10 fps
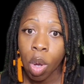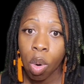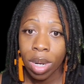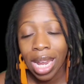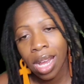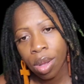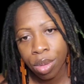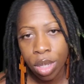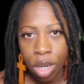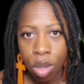or
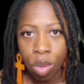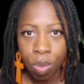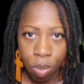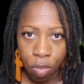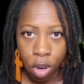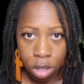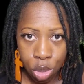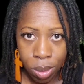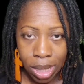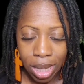now,
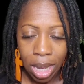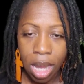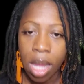virtually.